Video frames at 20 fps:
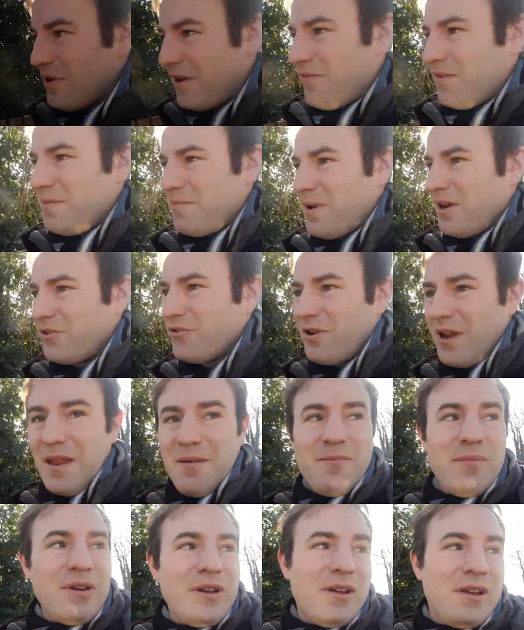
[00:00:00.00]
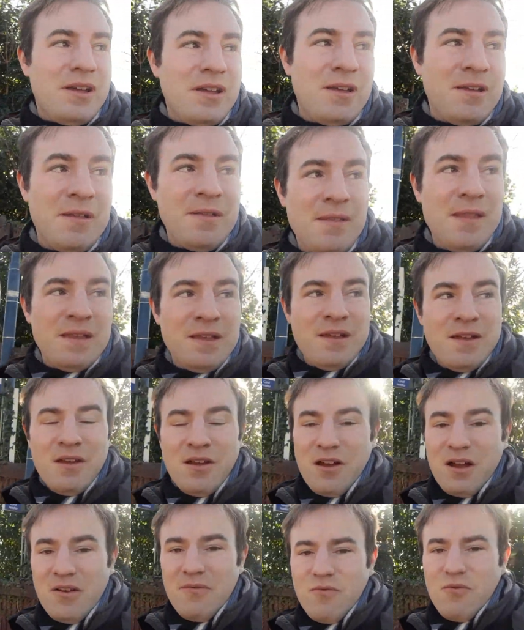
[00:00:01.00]
travelling by train, but
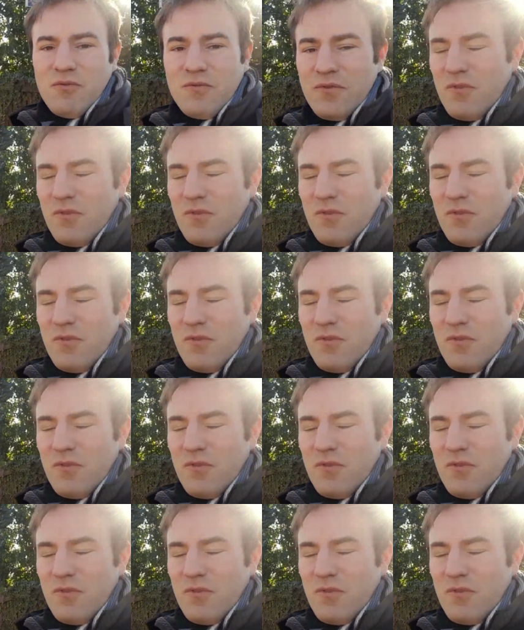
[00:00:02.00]
I've walked